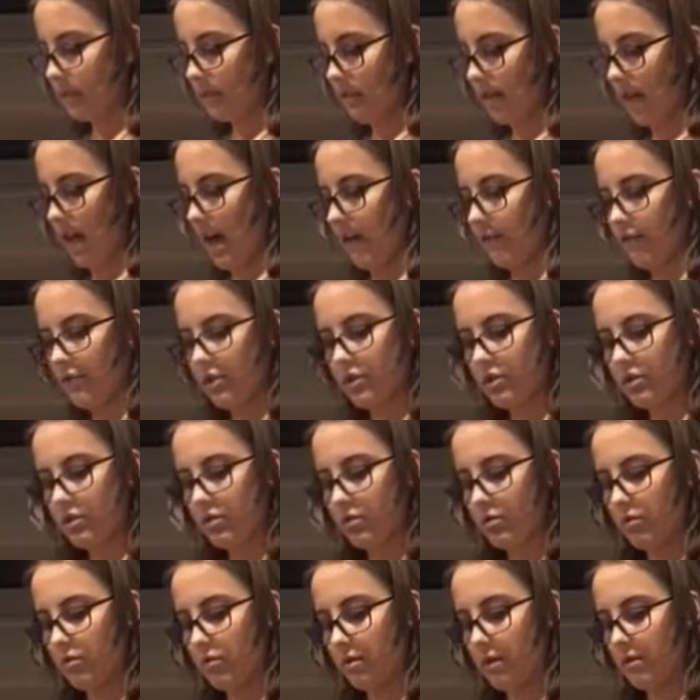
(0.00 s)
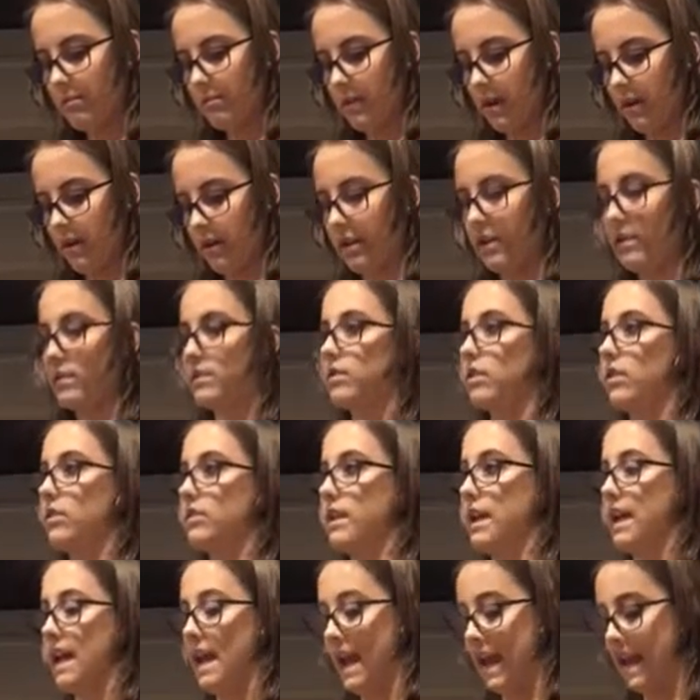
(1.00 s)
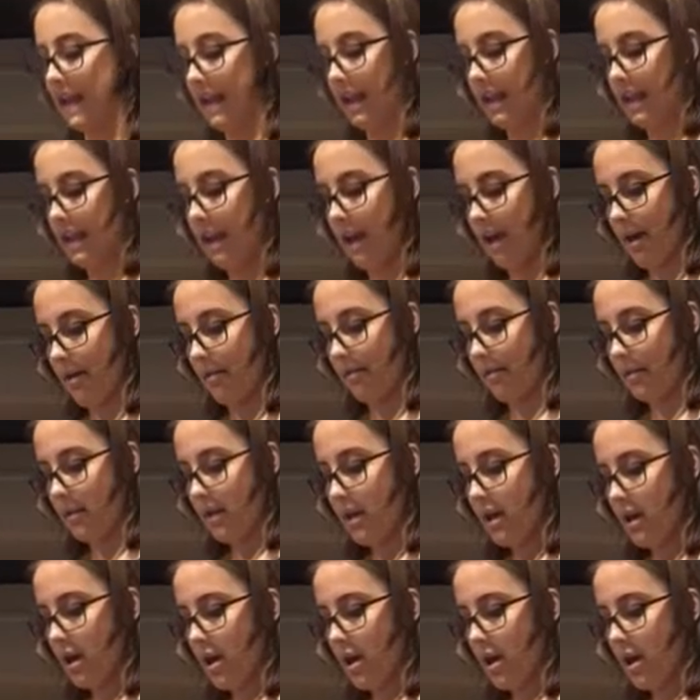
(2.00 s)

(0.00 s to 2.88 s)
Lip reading: The average school in America starts at 8 a.m.,